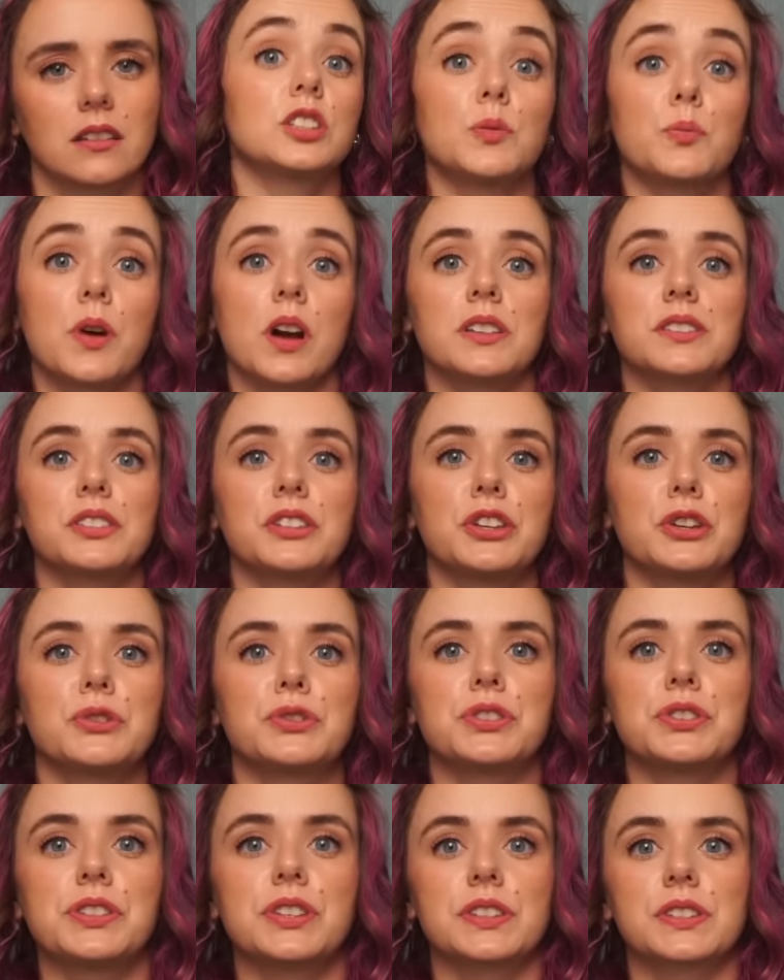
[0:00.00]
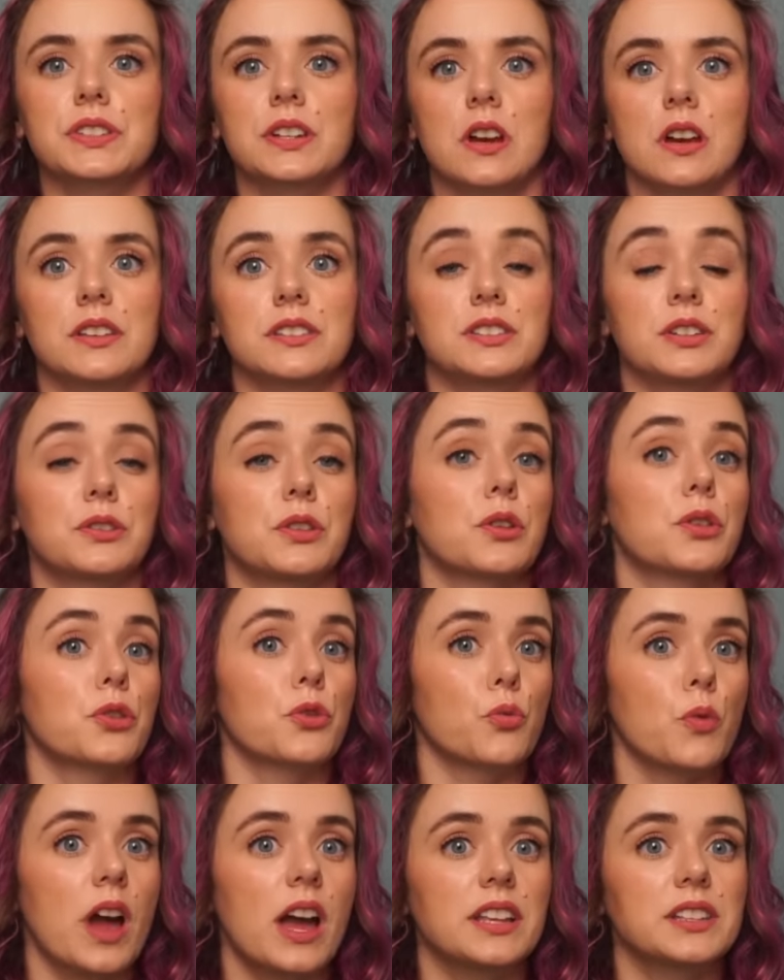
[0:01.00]
The prosecution discussed the
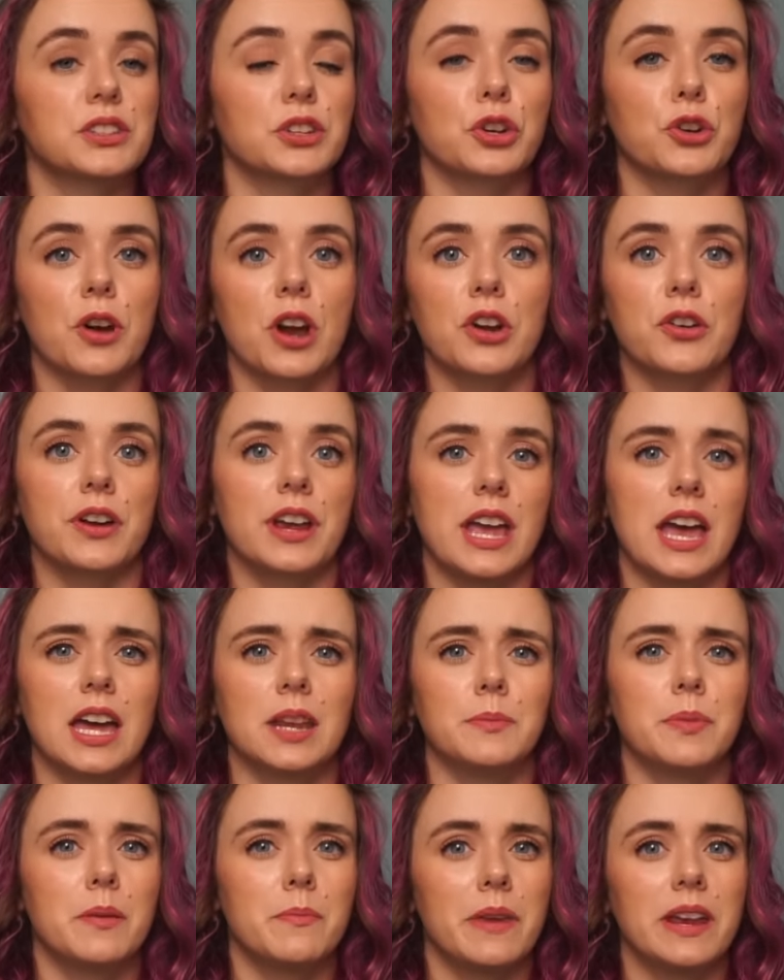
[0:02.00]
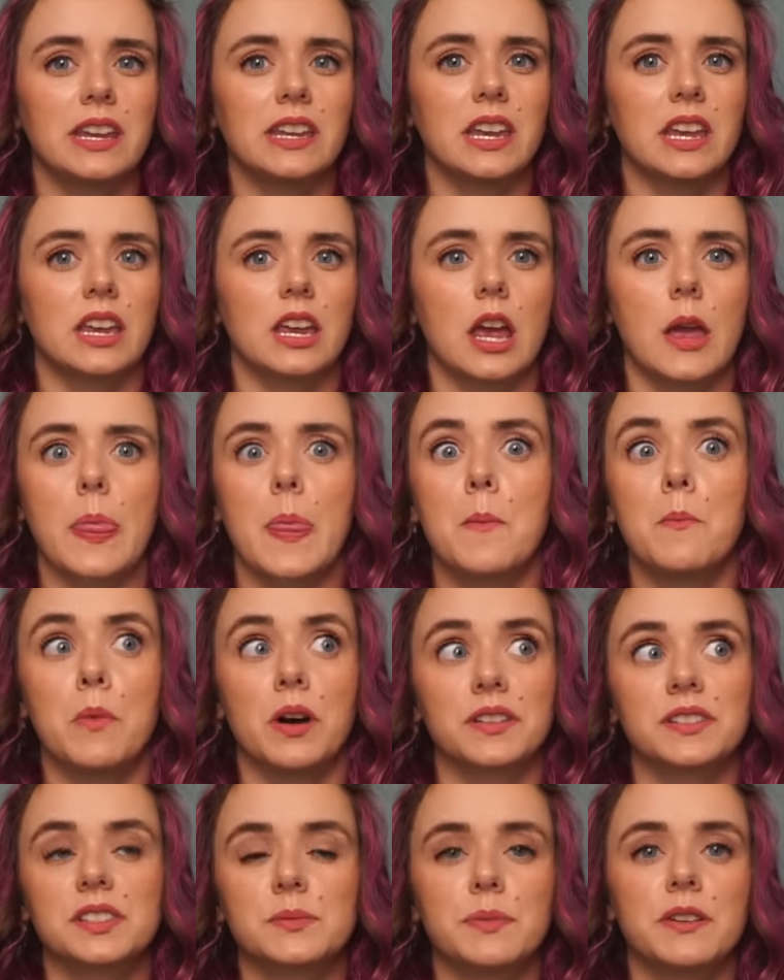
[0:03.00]
threats Gregory had been making in the
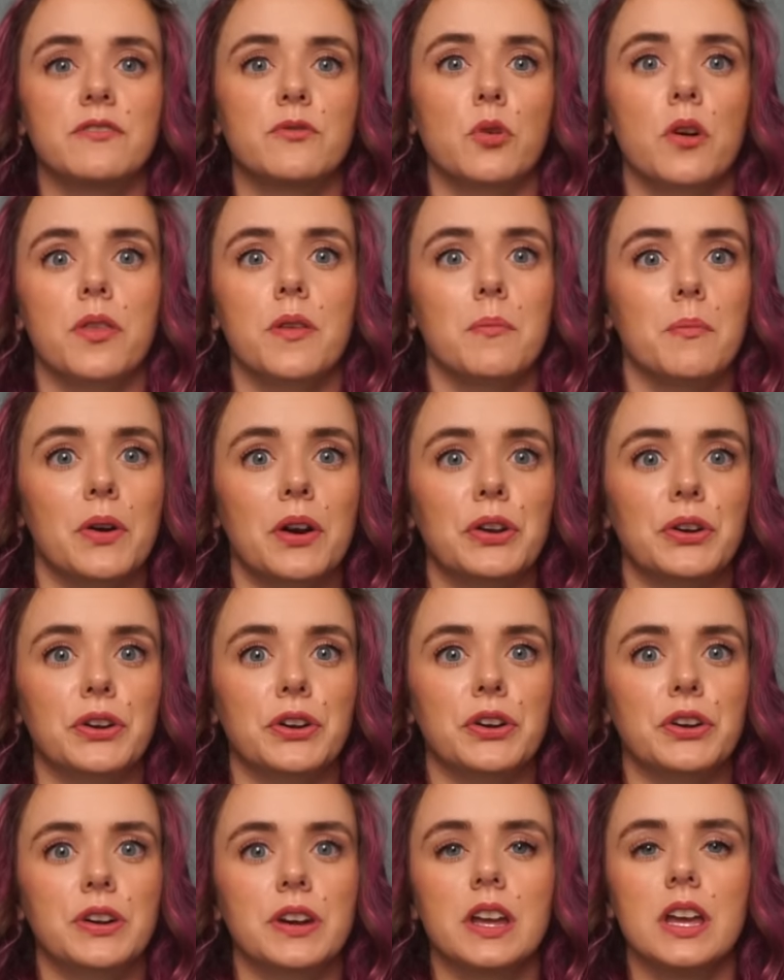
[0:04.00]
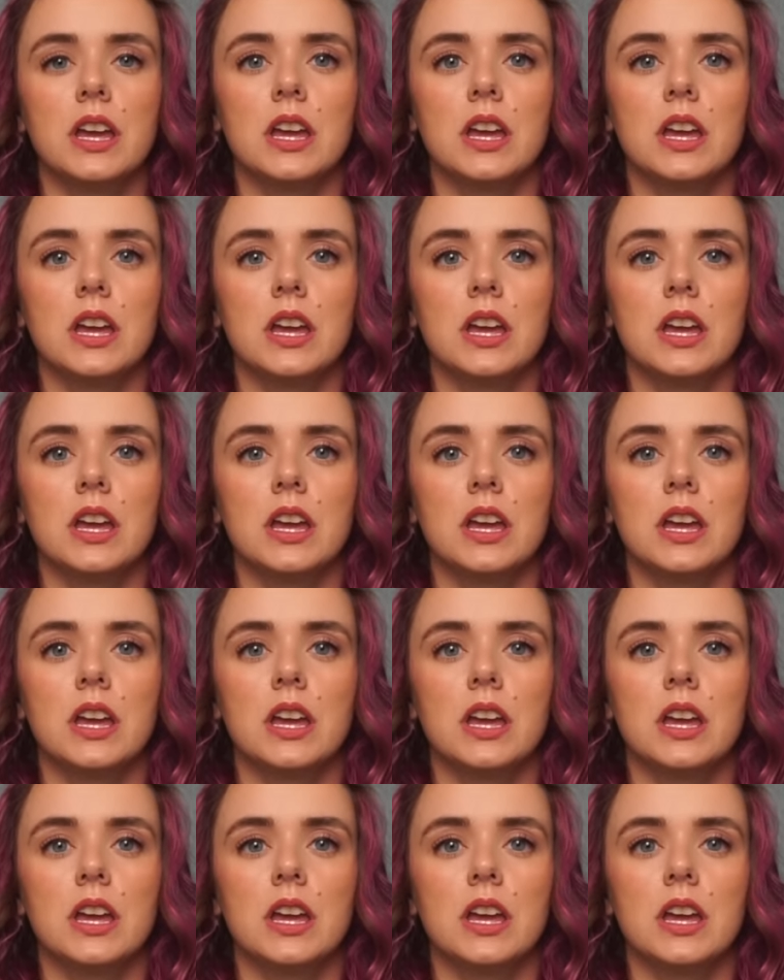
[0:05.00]
months before the murder,